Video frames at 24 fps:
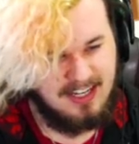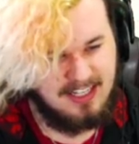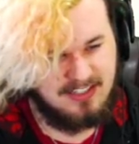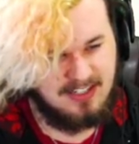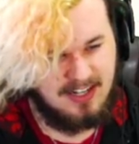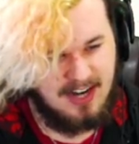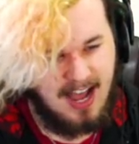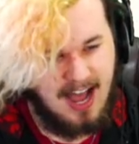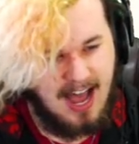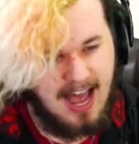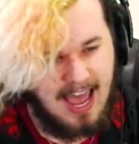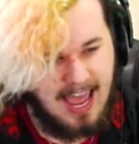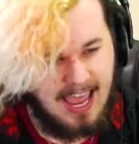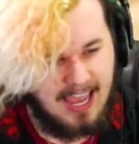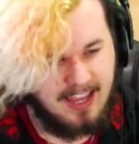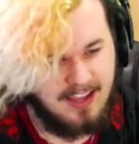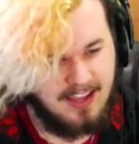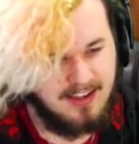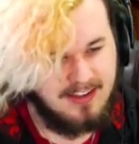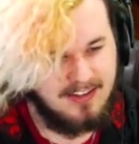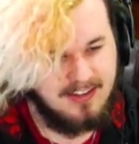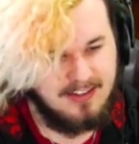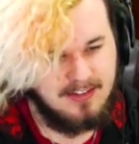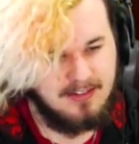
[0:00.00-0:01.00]
it's an I.
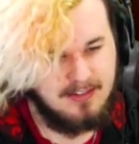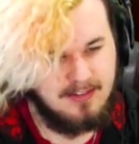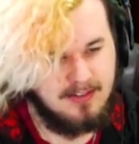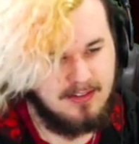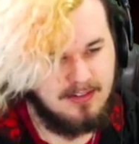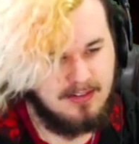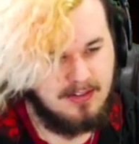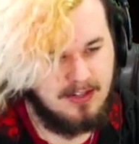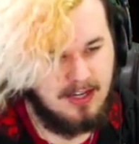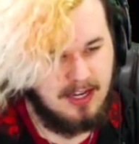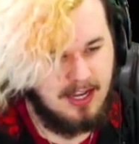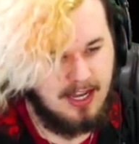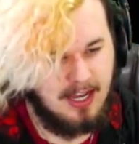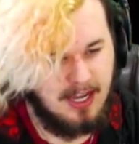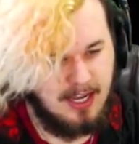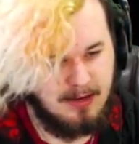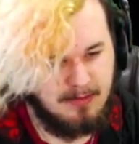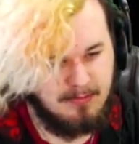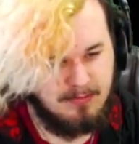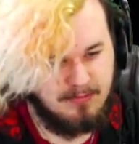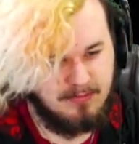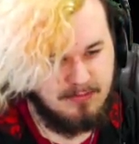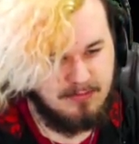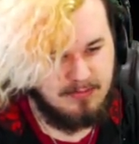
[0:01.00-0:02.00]

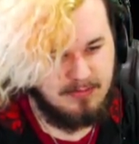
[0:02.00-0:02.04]
Um,